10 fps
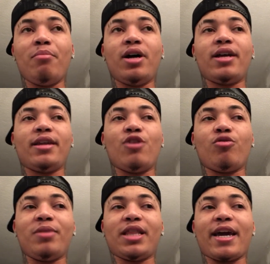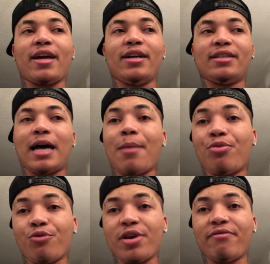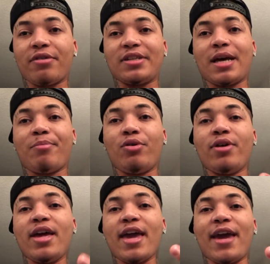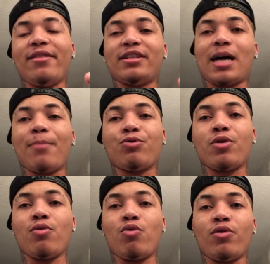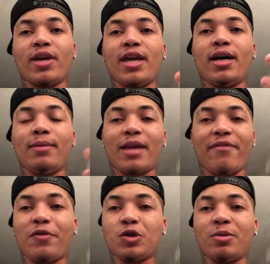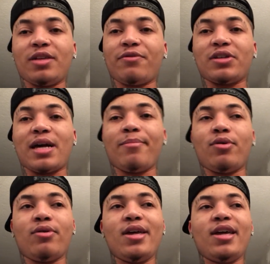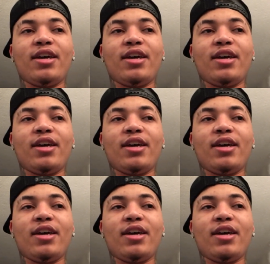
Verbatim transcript: but it'll be like a top three for example and the top three will get on um, like first place for example